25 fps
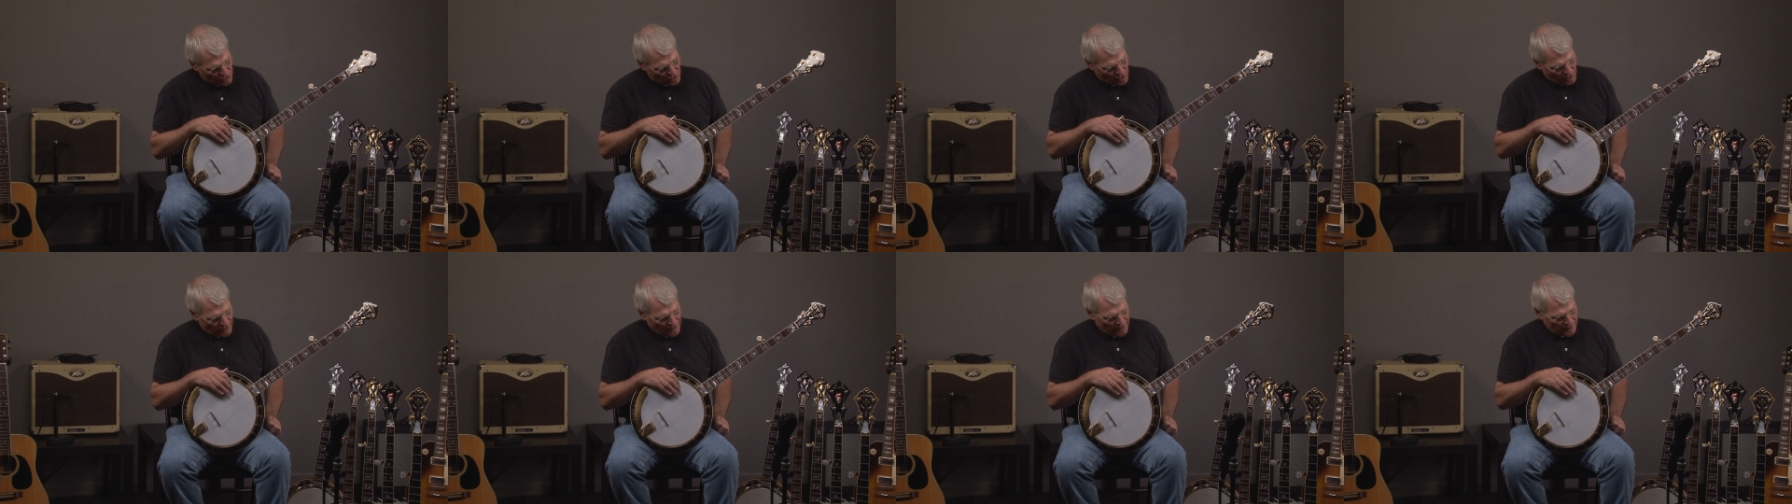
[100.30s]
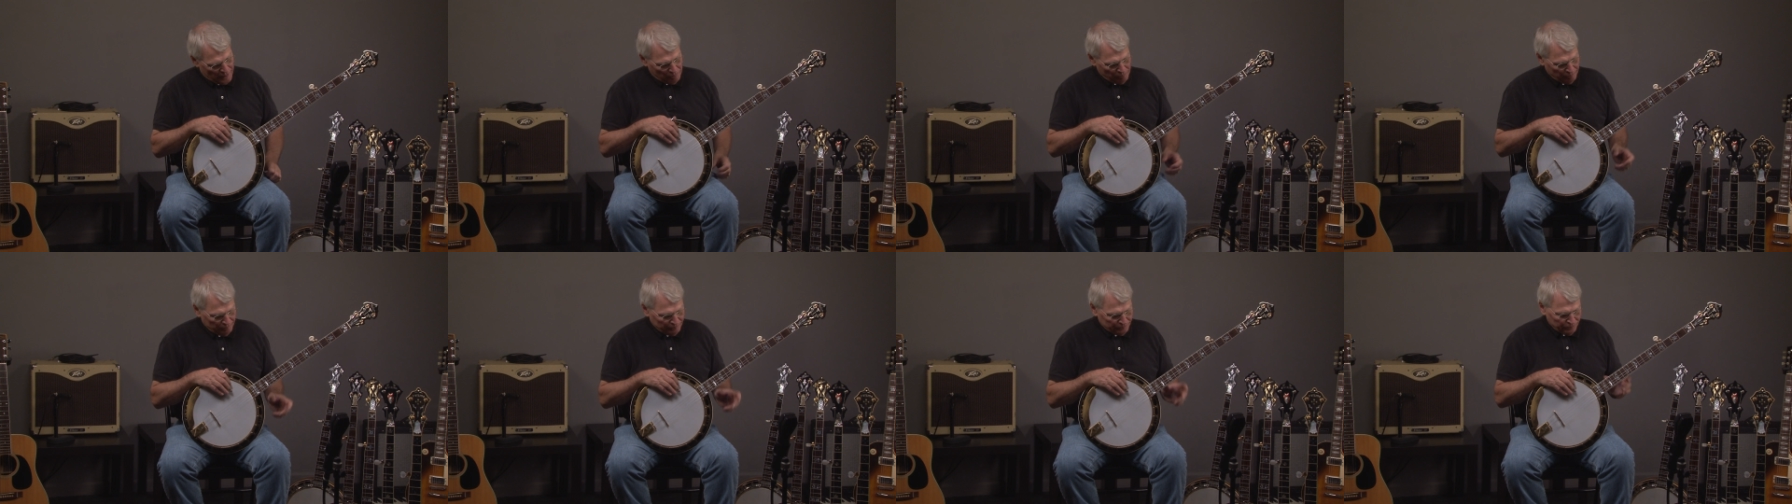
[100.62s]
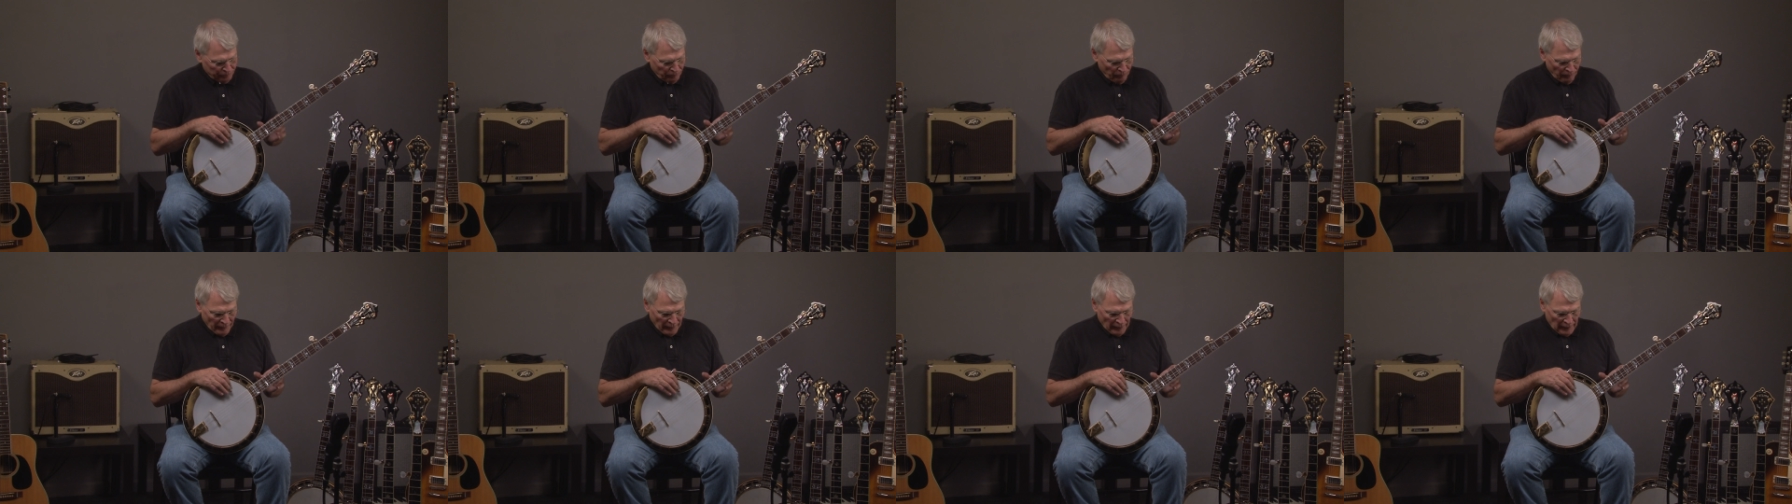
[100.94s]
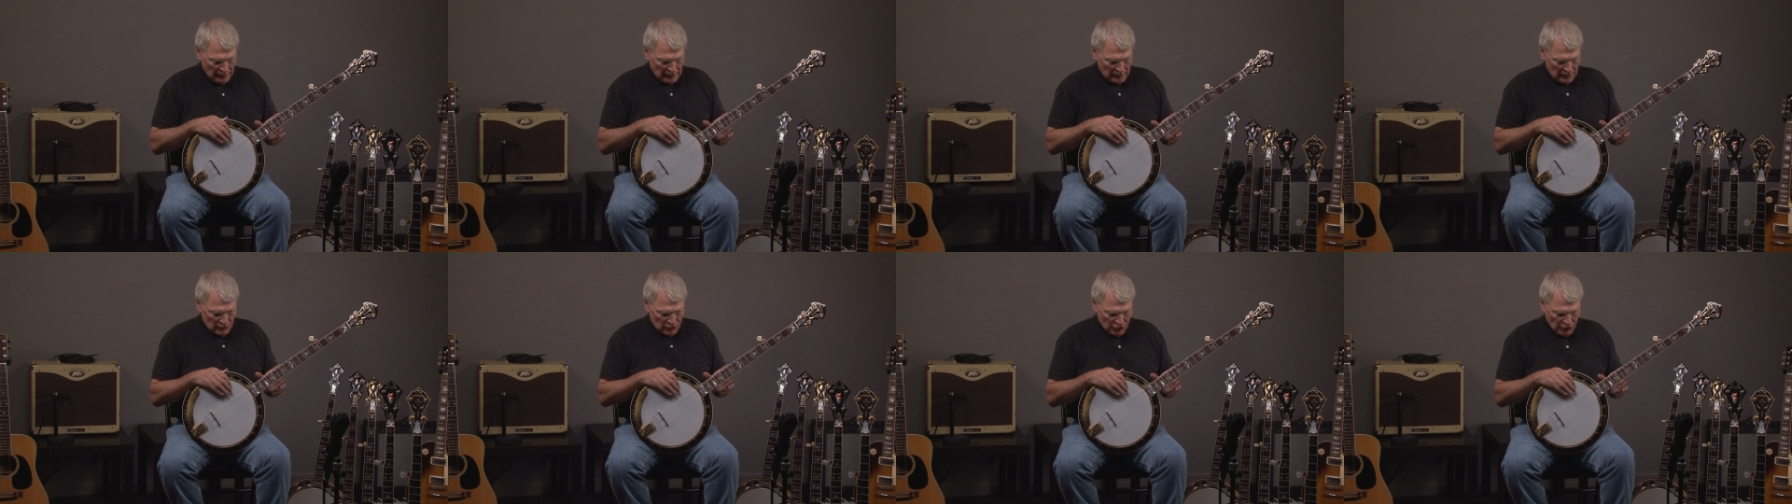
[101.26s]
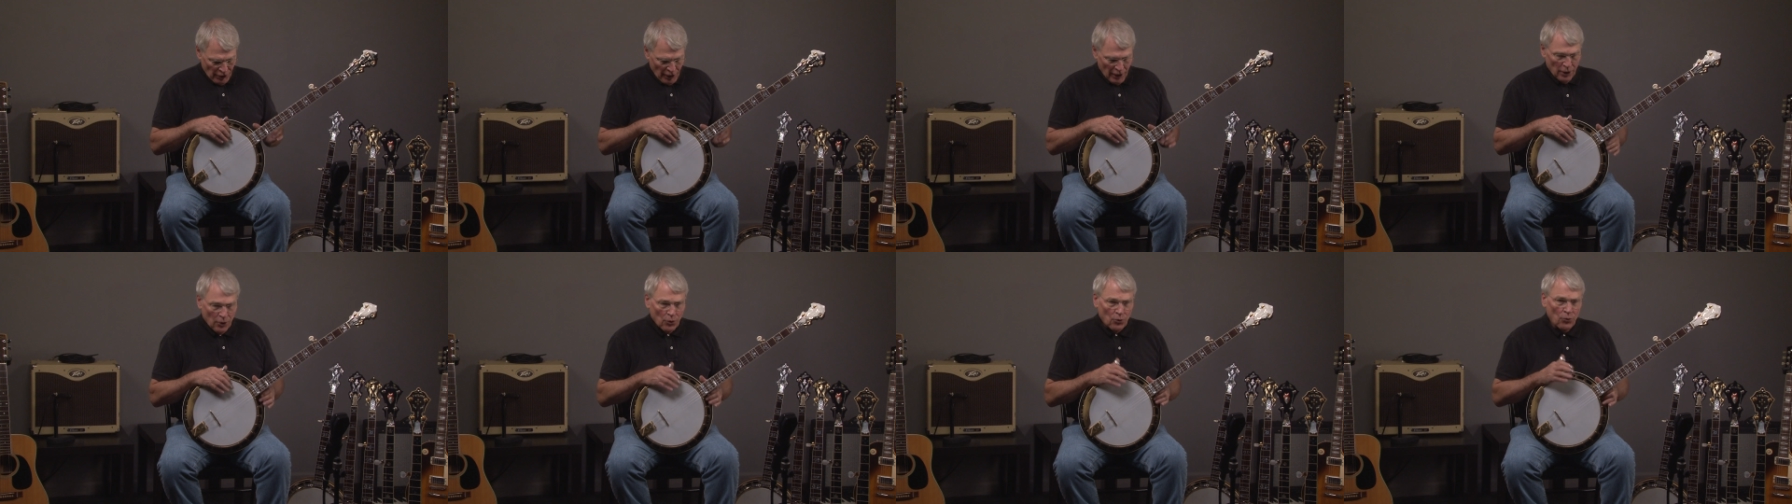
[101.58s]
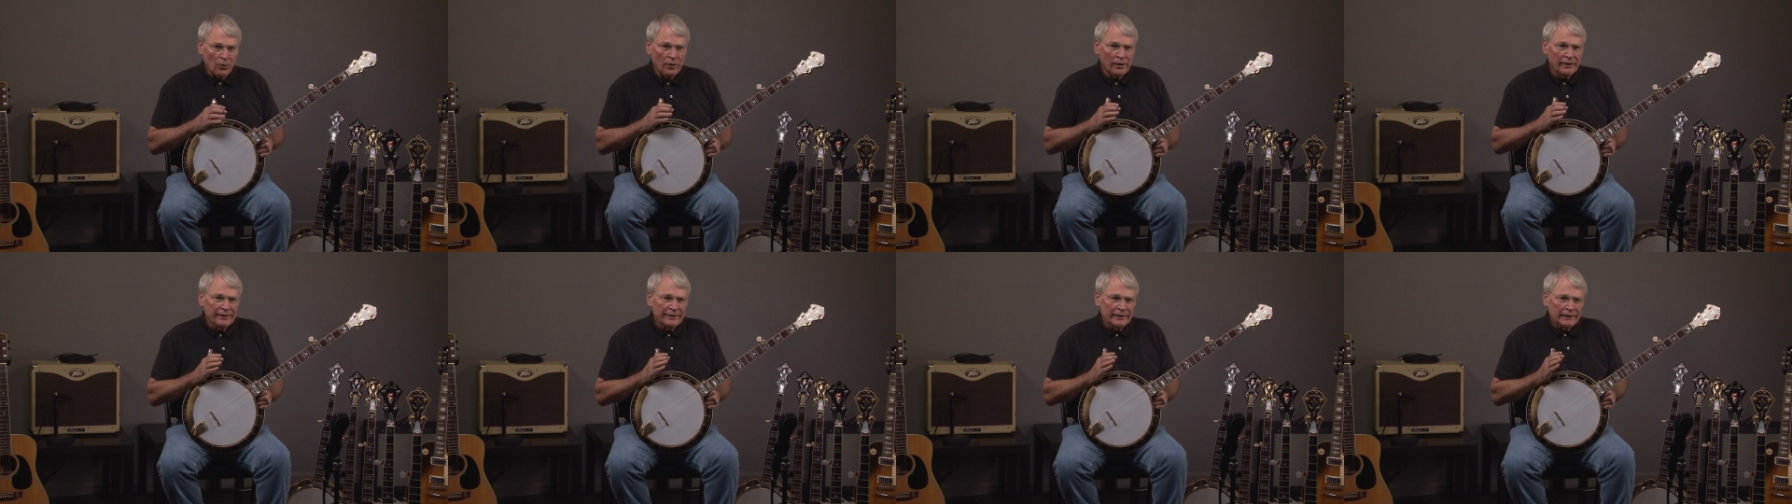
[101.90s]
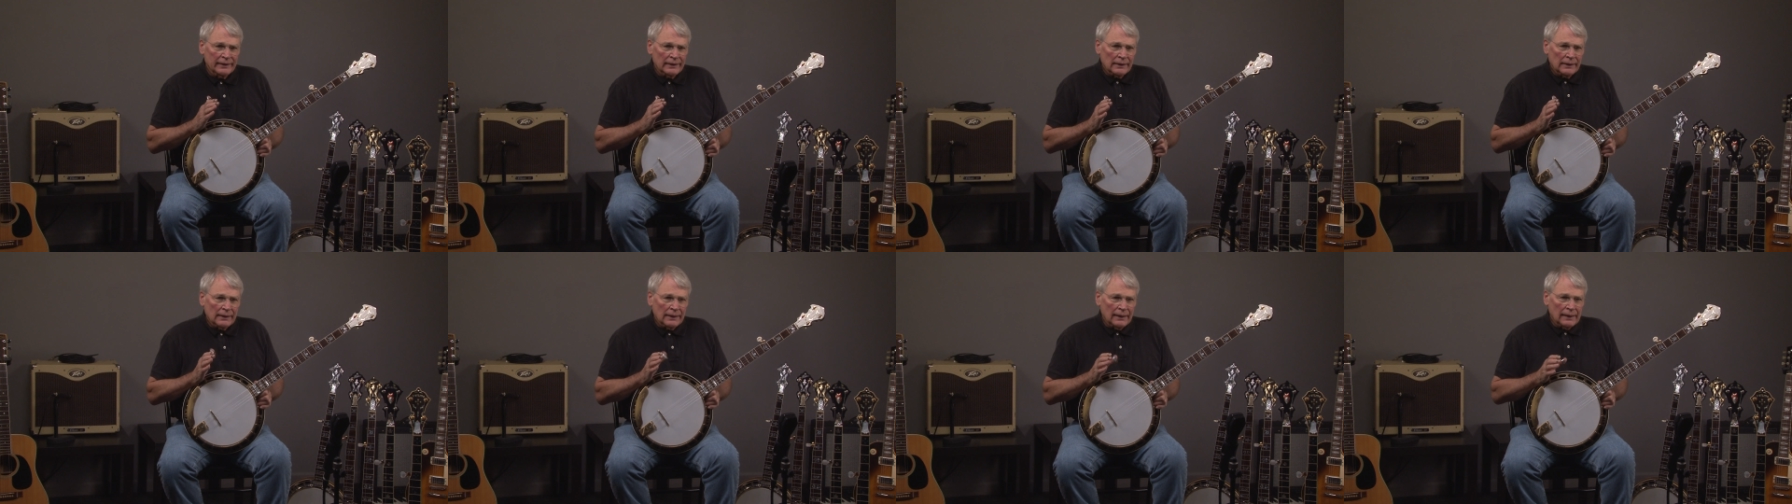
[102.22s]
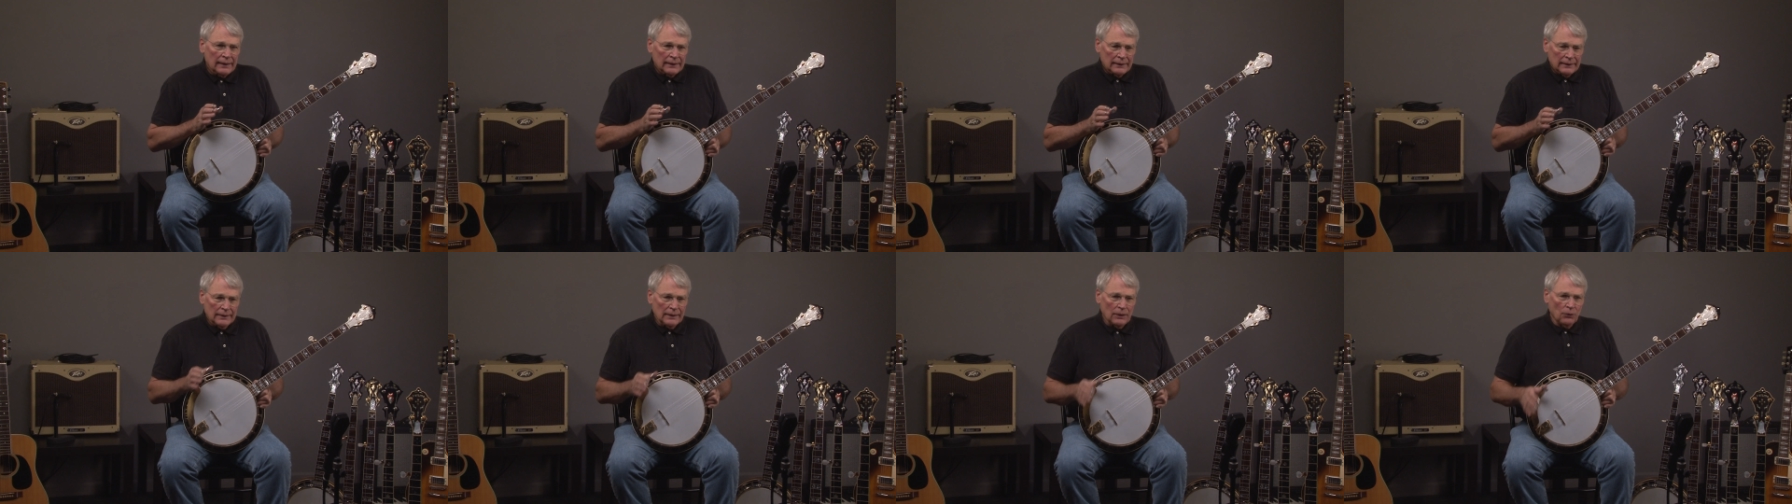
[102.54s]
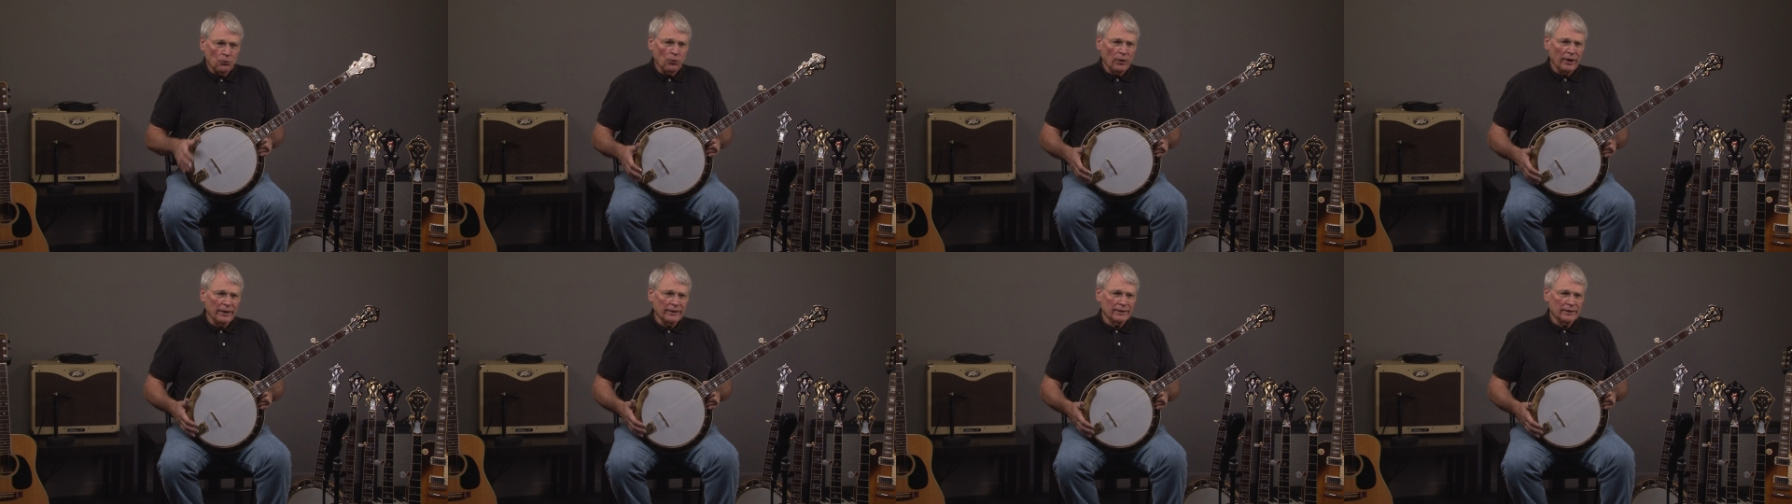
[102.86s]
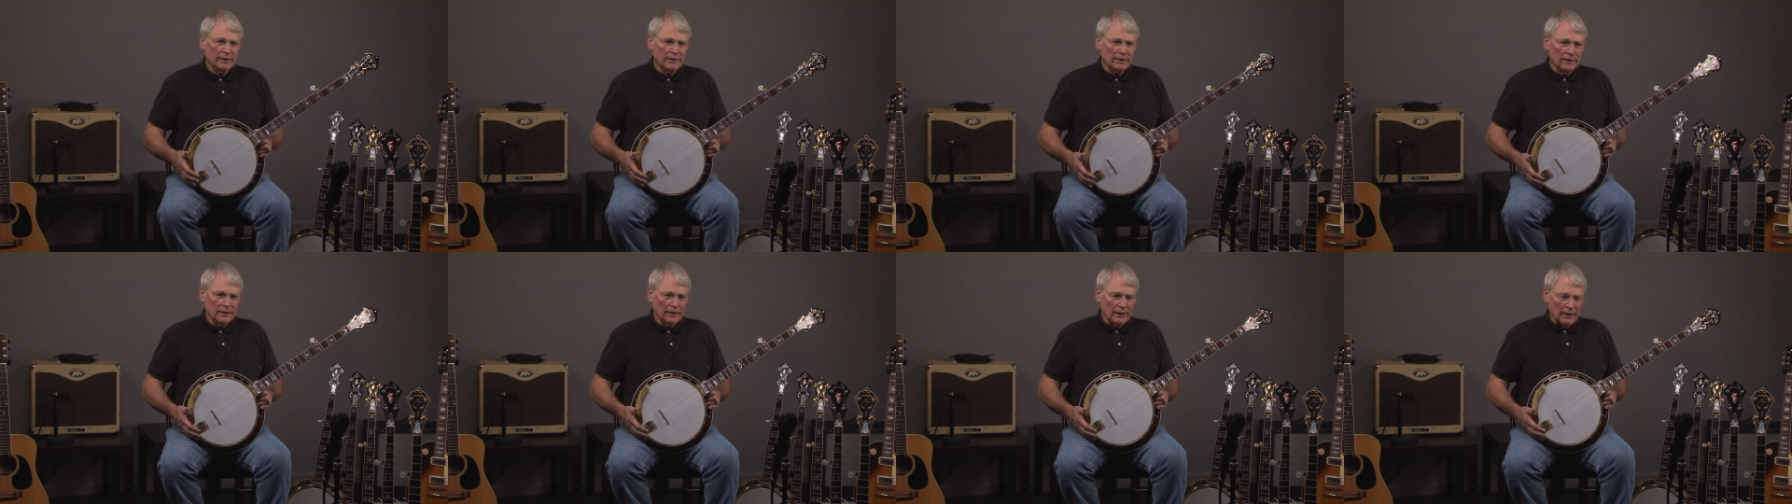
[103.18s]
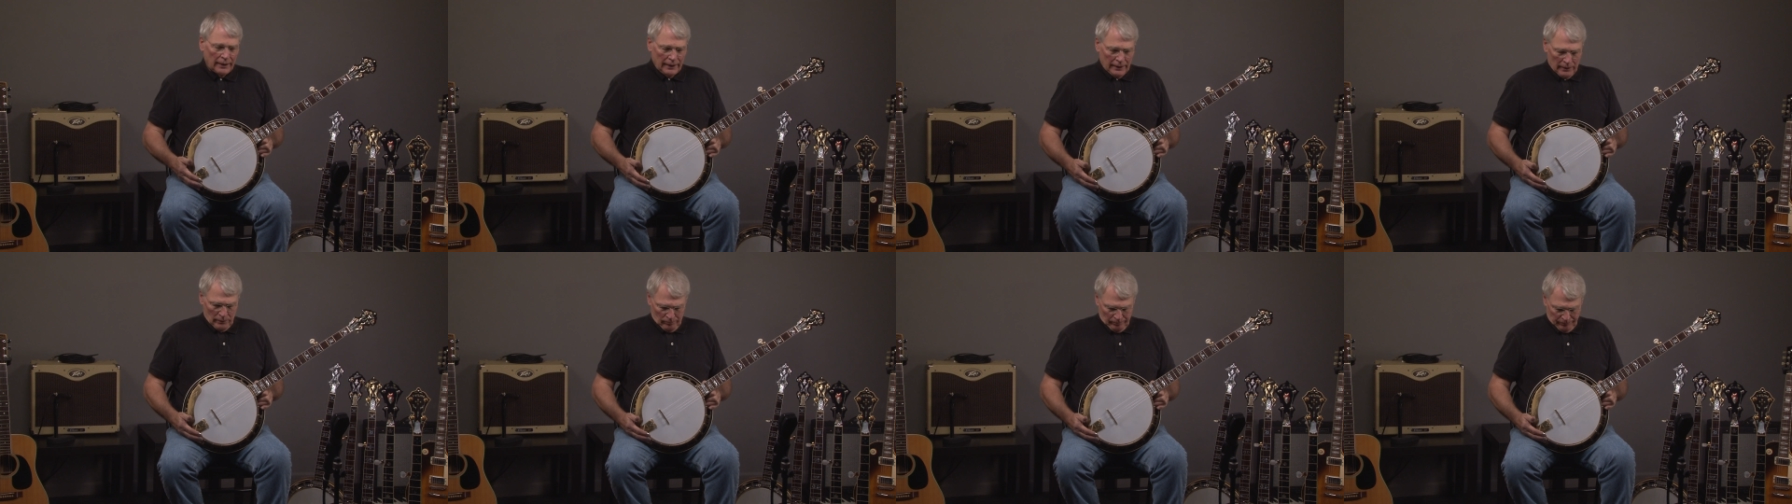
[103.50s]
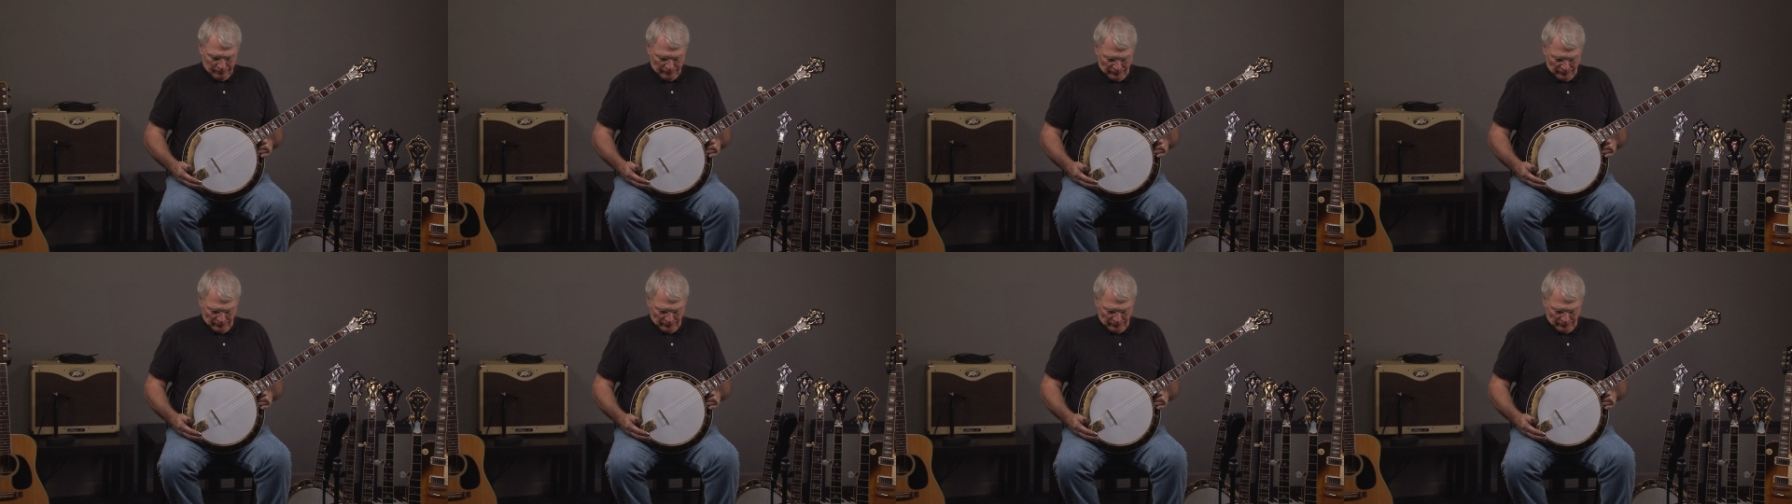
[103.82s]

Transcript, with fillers: Uh, so, th- what uh,